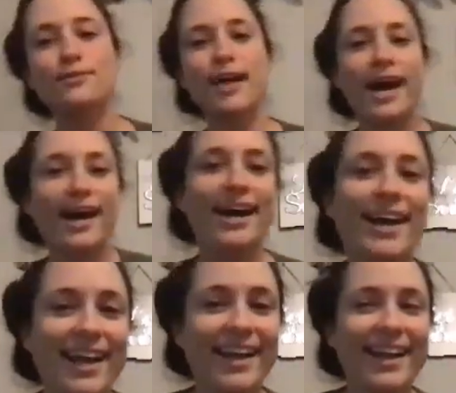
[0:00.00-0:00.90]
that.
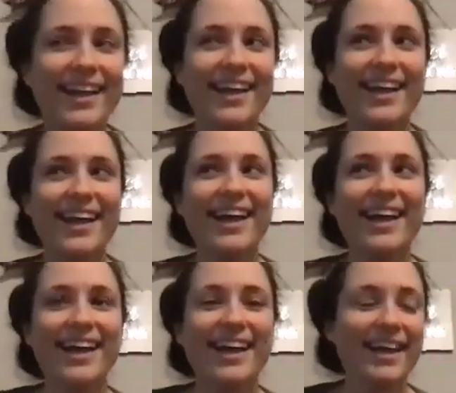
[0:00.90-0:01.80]
And
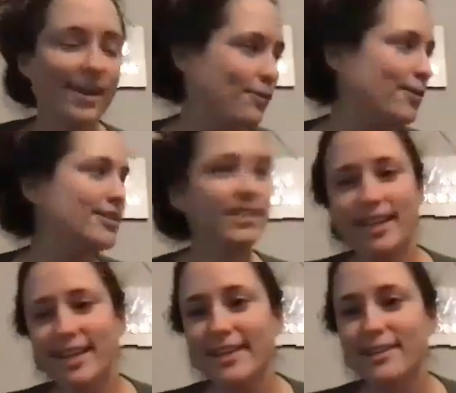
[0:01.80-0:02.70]
what's
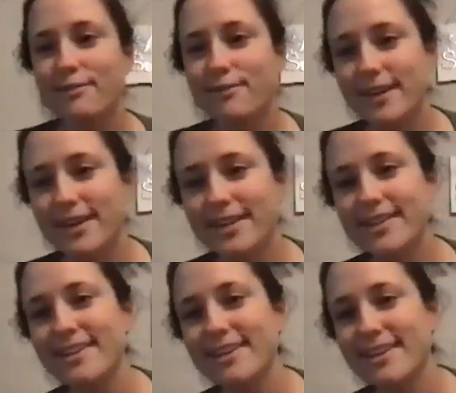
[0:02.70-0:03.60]
today, the 5th?
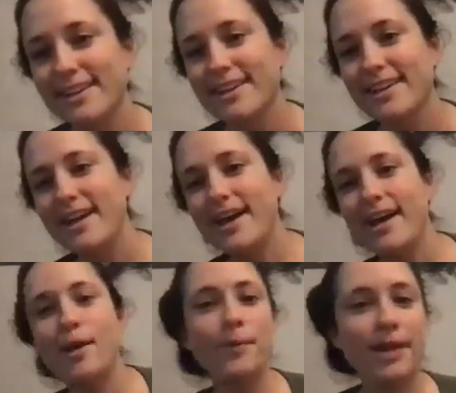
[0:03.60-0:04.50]

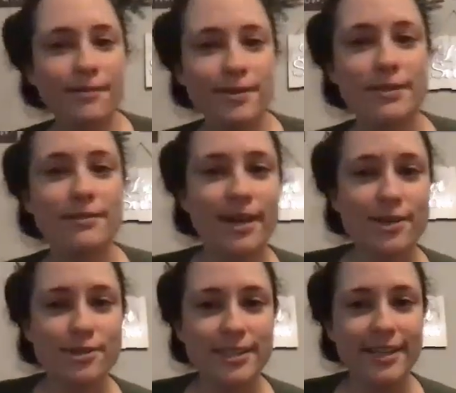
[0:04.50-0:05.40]
How many of us have
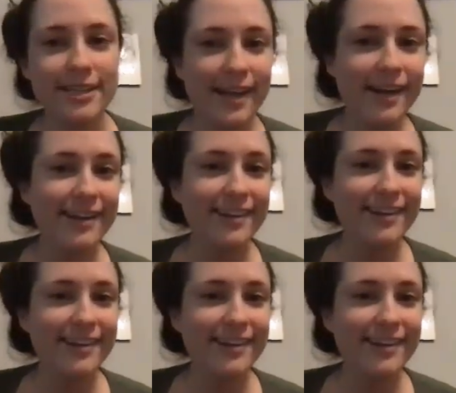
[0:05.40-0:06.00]
actually done that?